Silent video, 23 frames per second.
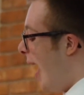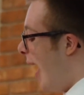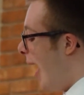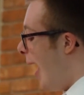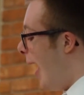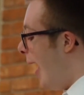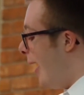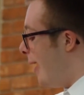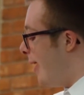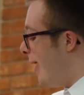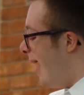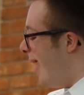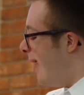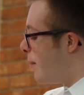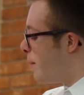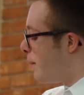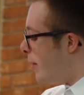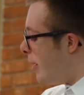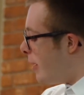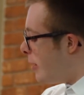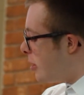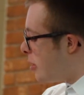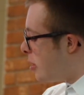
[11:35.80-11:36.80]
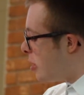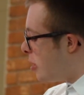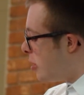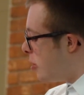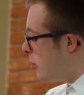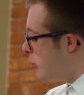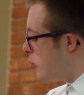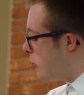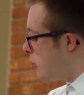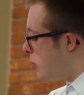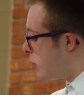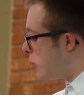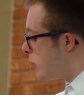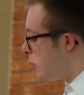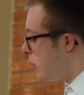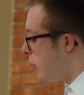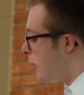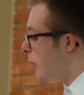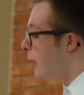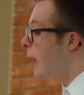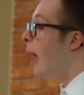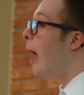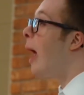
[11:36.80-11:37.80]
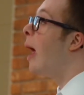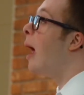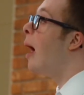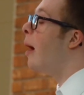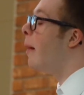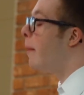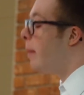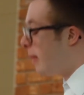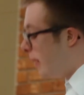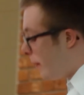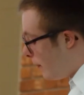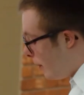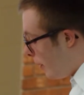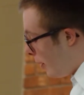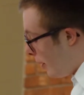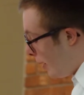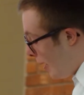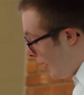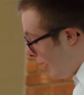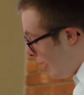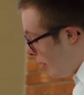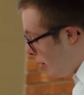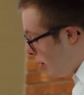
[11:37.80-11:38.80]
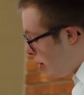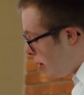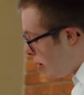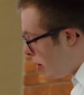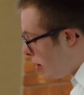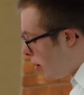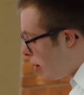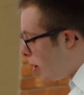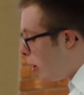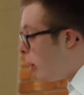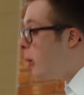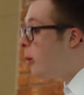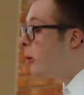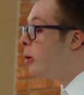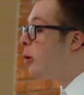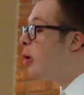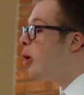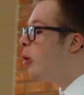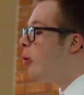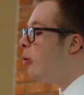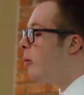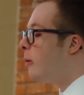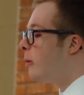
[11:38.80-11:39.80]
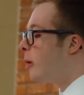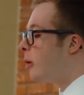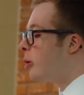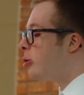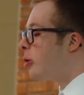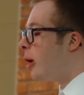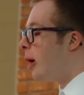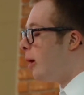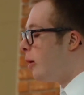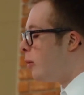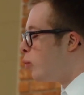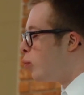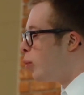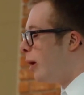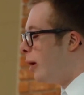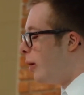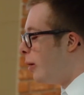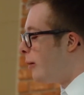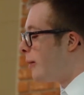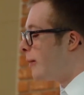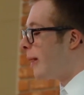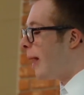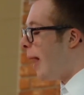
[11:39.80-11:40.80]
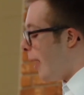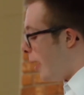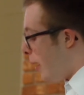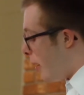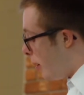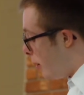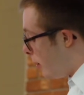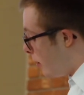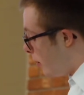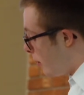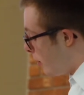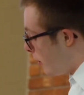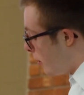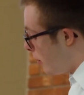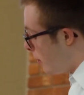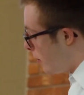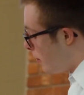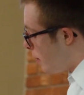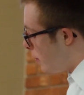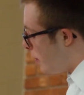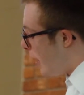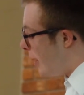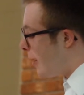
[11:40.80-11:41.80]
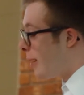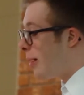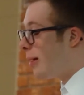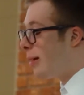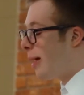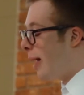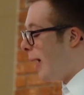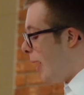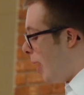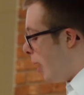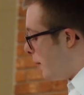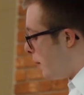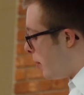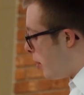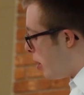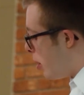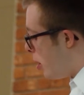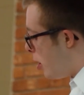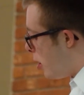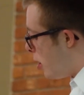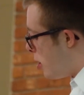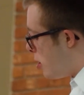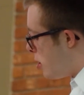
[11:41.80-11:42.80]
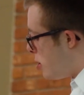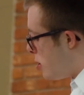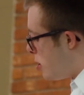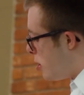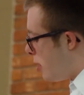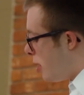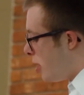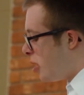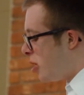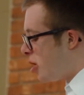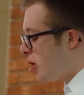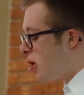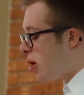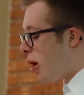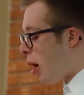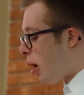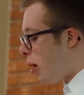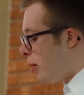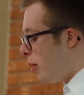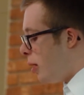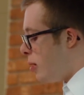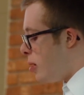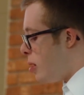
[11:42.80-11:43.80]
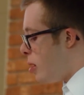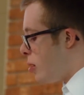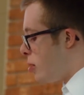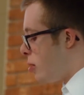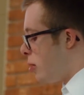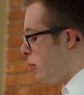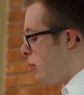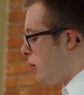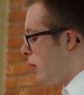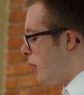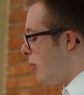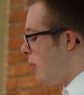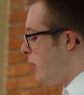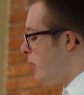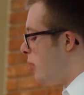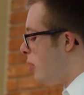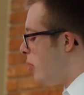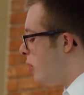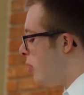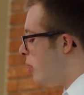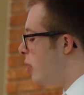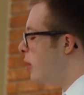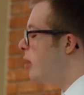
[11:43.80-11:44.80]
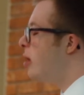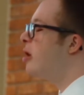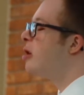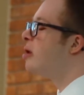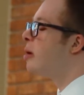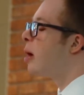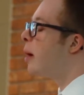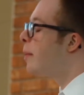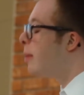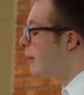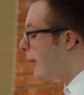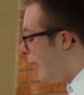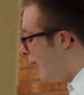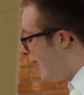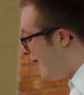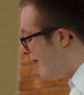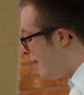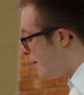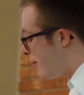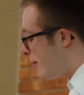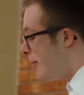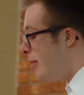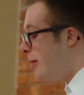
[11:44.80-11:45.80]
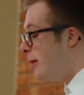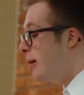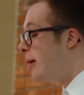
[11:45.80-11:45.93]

I have been to Camp Spearhead, Lose the Training Wheels Bike Camp in Charlotte, and the Youth Leadership Camp